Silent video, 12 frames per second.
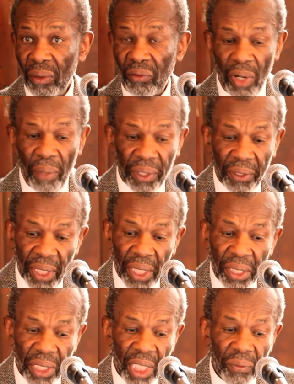from the
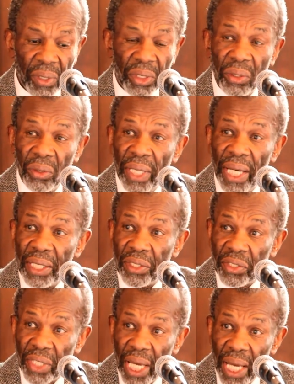things they would do and
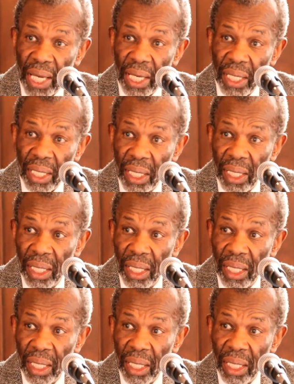say